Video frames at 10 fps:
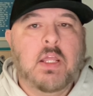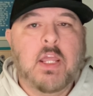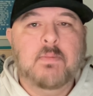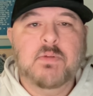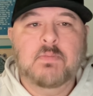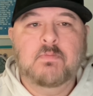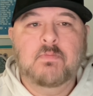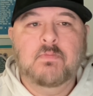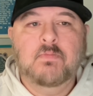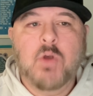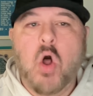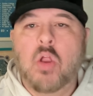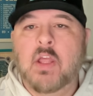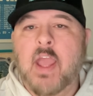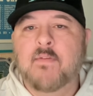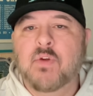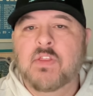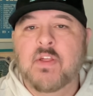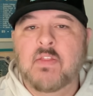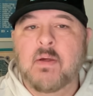keeps calling
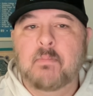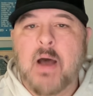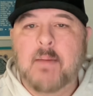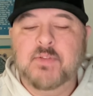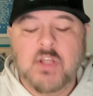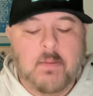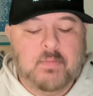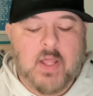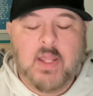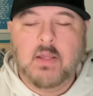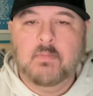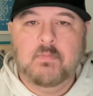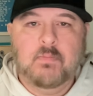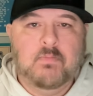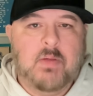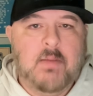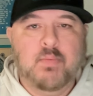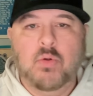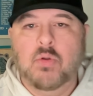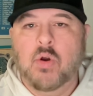everything that pops up like
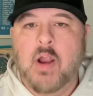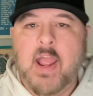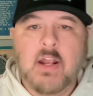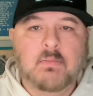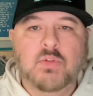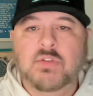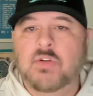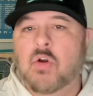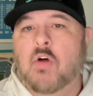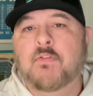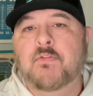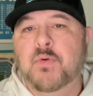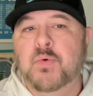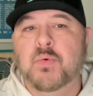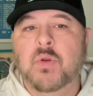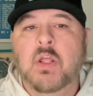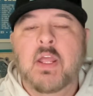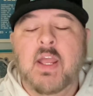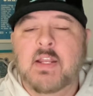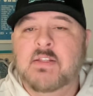people or animals, they're all food.
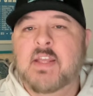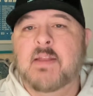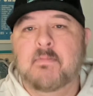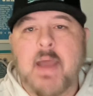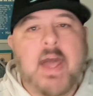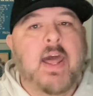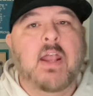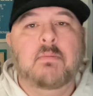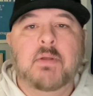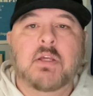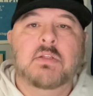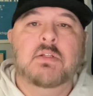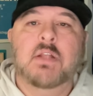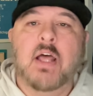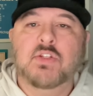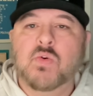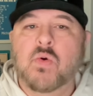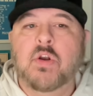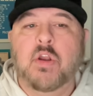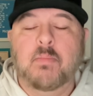And he's getting mad at it because he's not
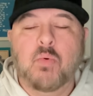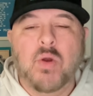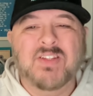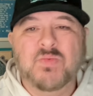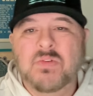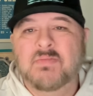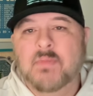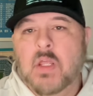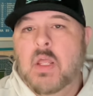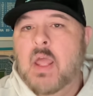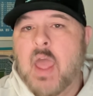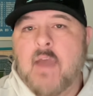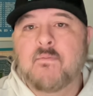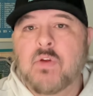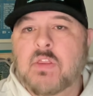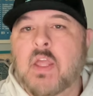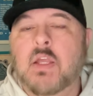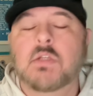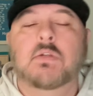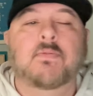scoring any points. Well,
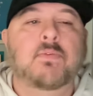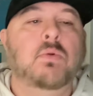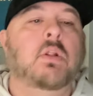everything isn't food,